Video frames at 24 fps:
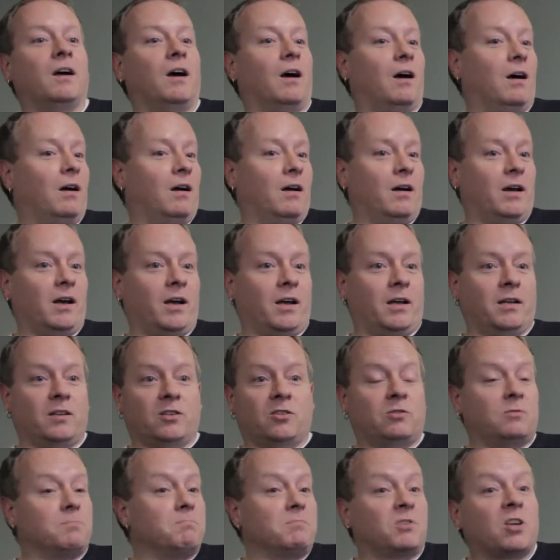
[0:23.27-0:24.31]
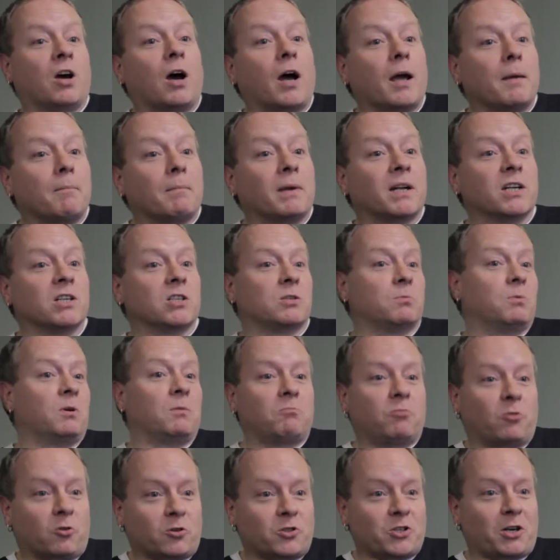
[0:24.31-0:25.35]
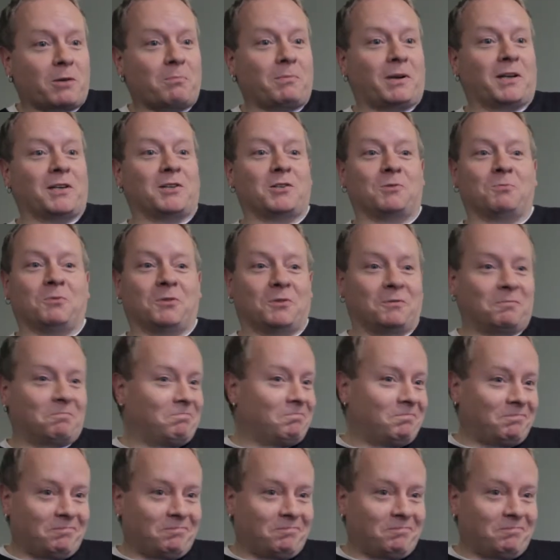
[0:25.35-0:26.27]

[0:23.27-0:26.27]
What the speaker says: at time management, project management,